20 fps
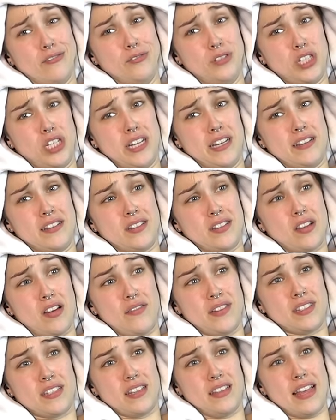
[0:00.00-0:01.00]
who she is,
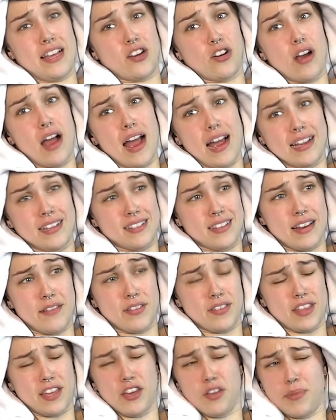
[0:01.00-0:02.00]
obviously, like her eyes and
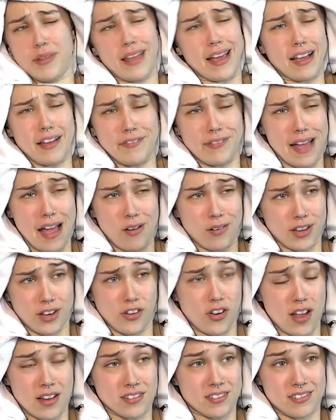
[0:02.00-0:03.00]
everything. You'd be like, how can
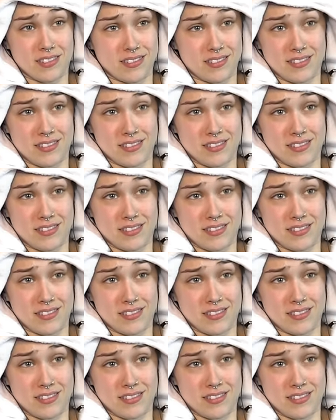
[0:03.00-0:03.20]
you not Together.